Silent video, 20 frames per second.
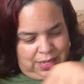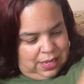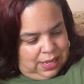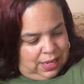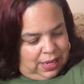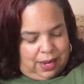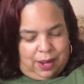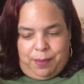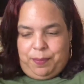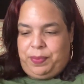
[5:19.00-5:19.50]

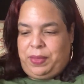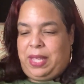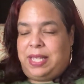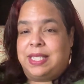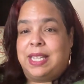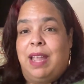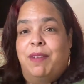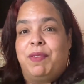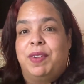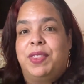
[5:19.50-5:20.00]
Yeah, that's
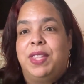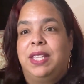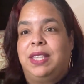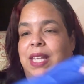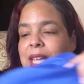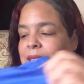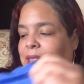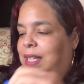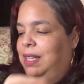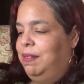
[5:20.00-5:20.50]
everything
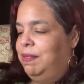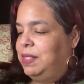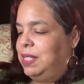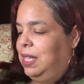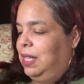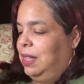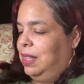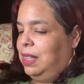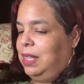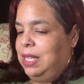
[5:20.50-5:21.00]
that lives
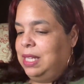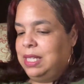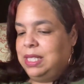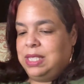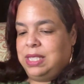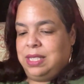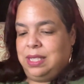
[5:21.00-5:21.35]
in this